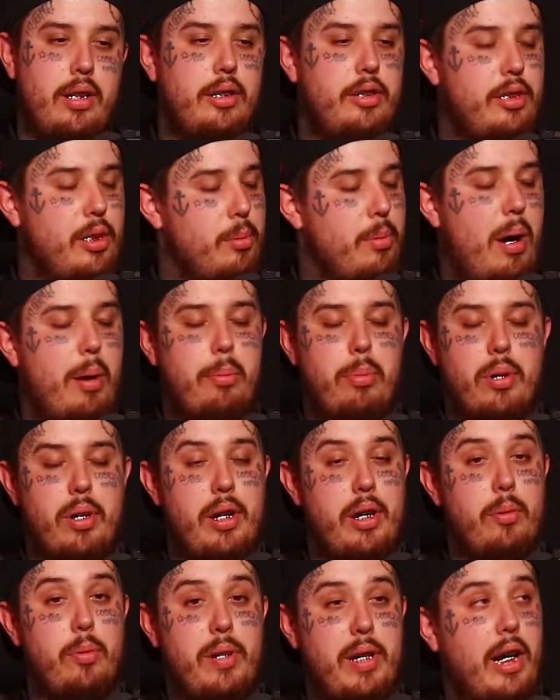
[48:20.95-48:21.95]
Still my
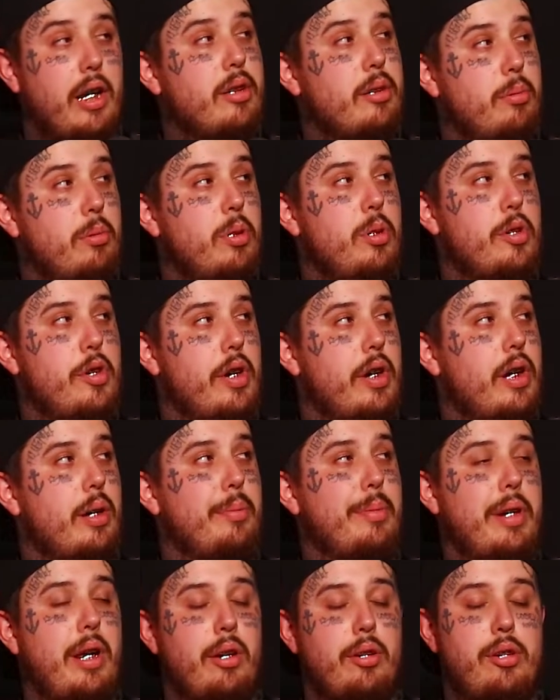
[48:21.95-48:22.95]
boy, and we got some new shit
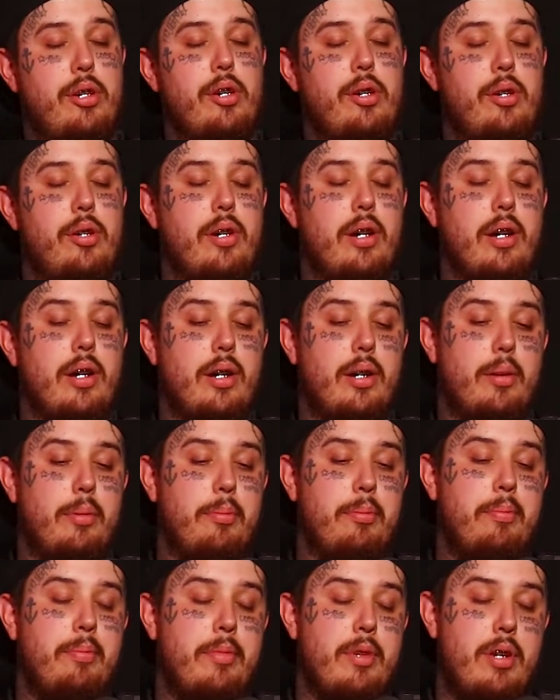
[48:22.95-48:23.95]
coming out too.
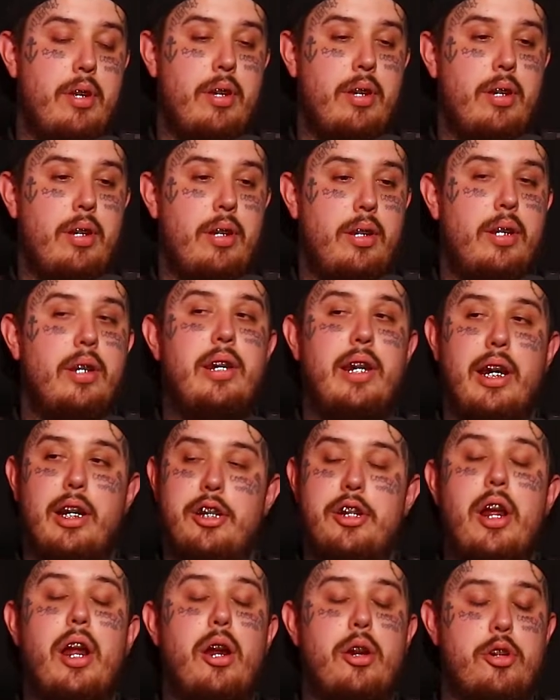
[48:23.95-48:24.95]
Um, shout out Trevor. Yeah,
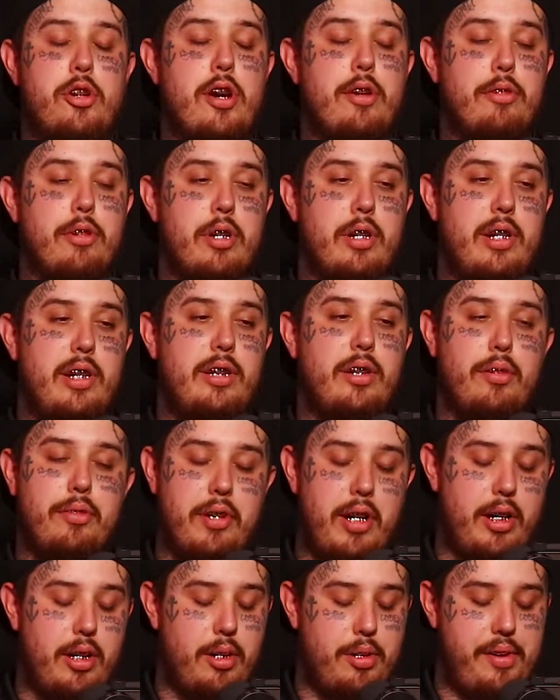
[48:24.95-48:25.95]
shout out Trevor. He's
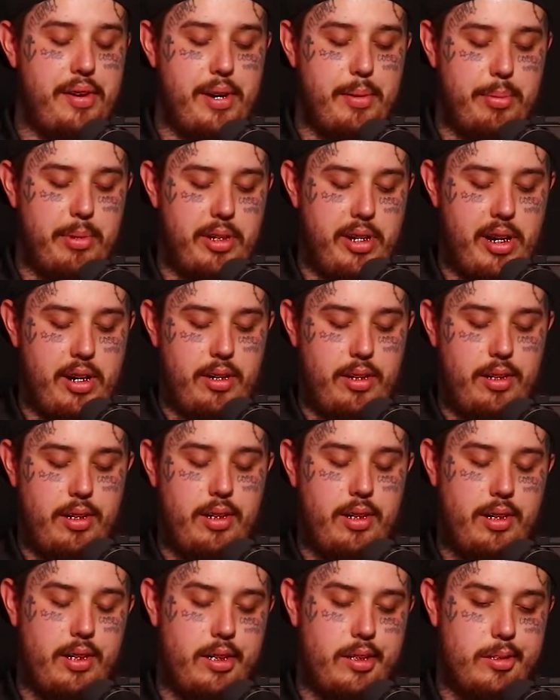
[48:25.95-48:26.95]
over at No Jumper now.
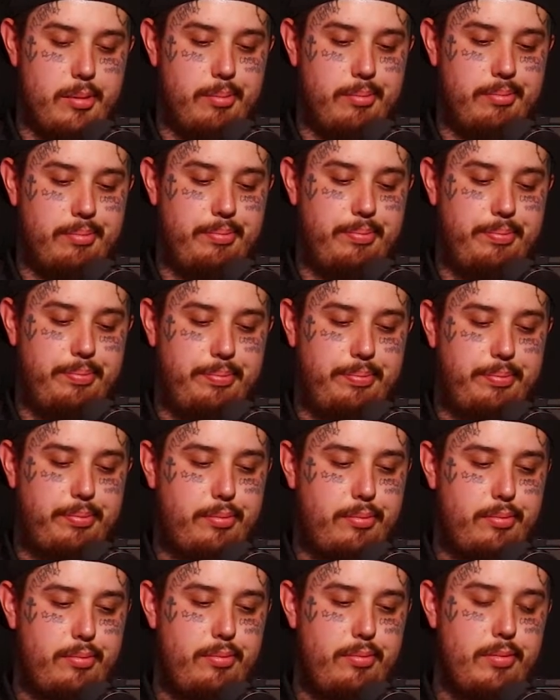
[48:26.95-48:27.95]
Um, oh shit.